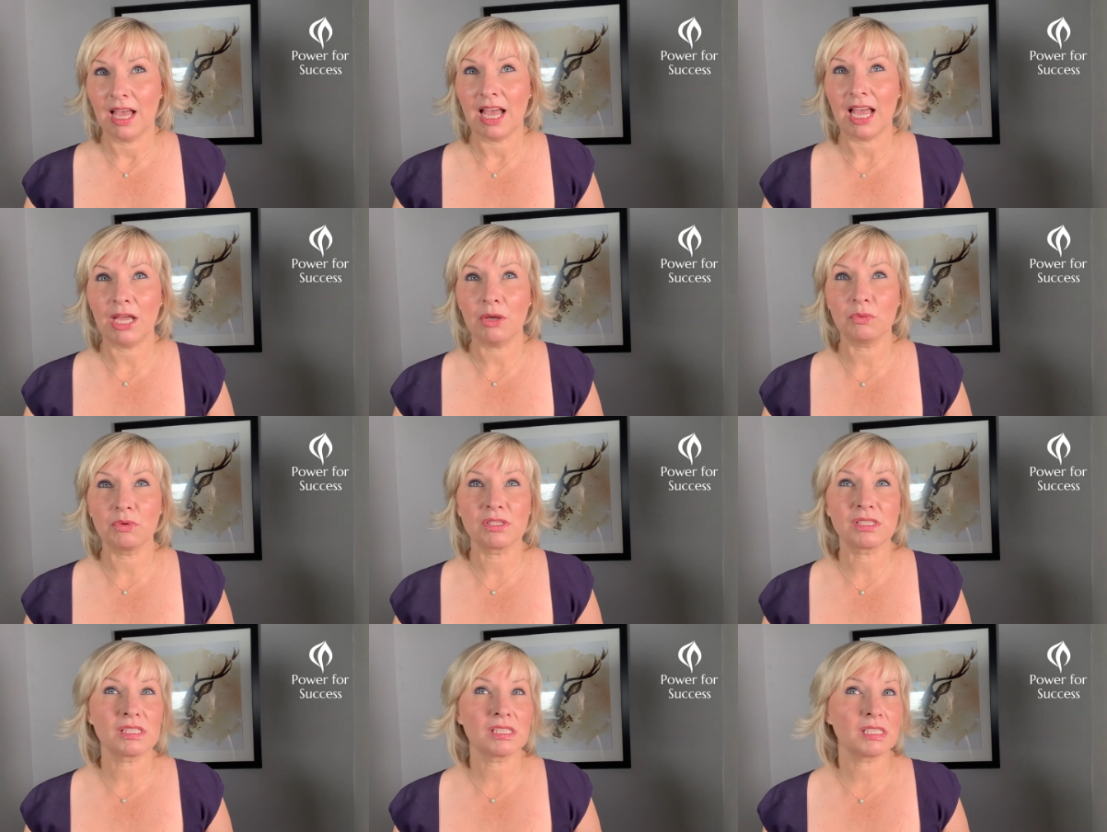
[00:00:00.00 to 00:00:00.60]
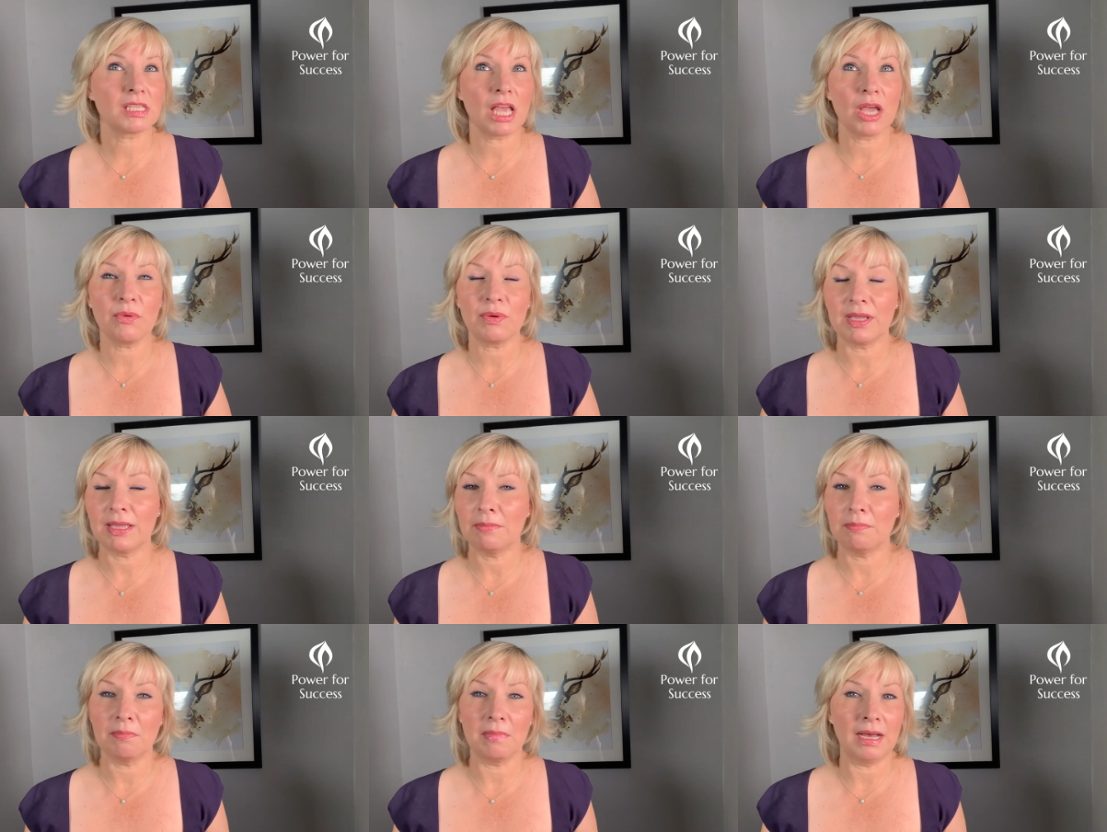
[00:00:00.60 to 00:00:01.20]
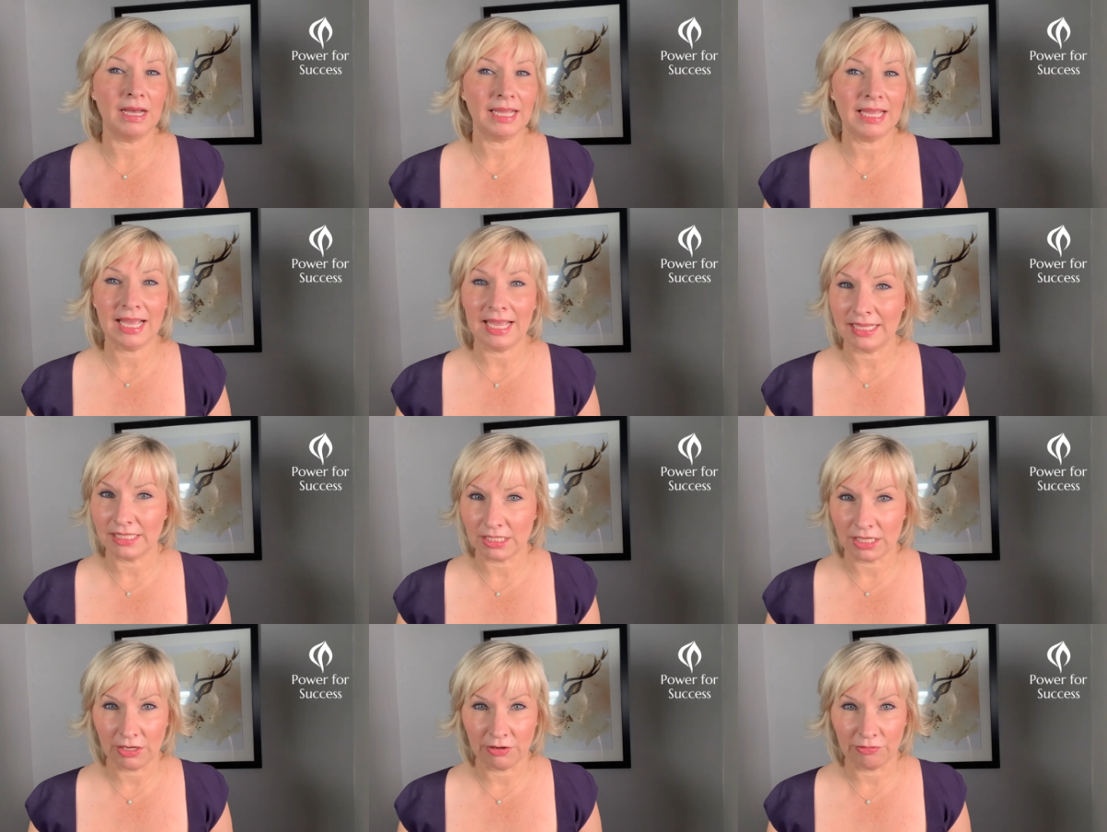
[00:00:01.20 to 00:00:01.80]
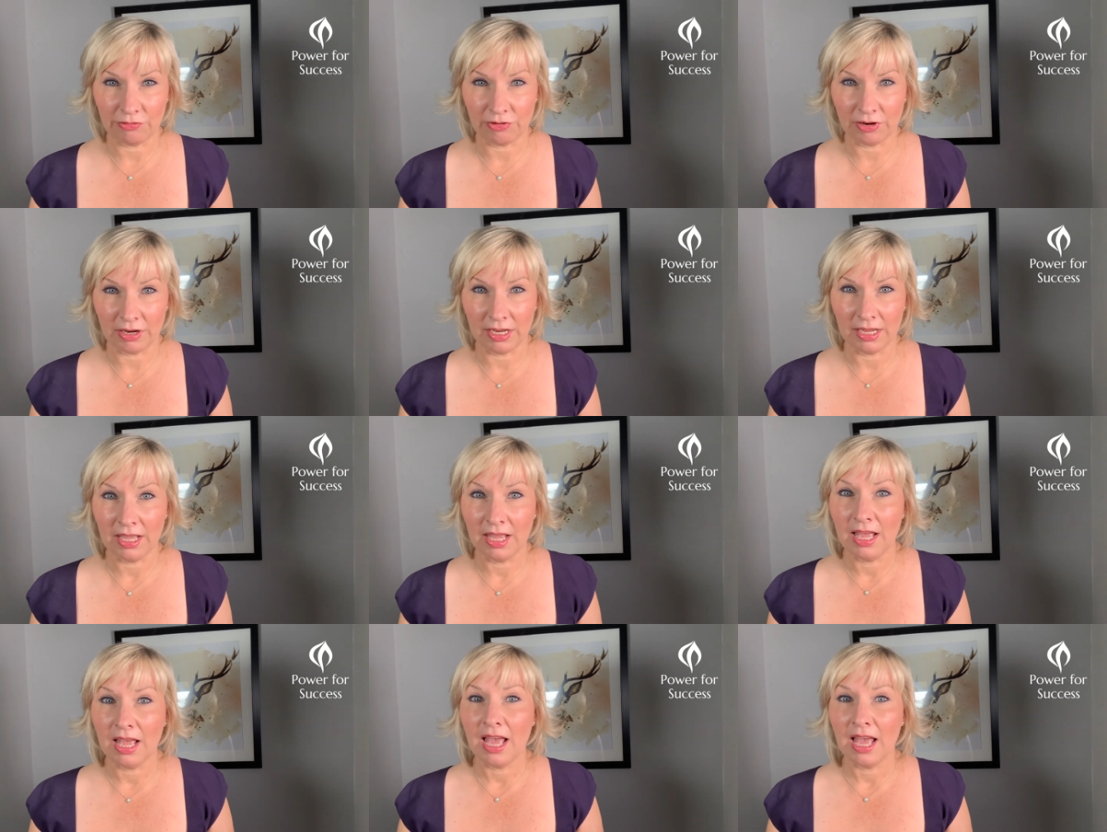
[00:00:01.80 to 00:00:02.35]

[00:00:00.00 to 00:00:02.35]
I was so in my head over it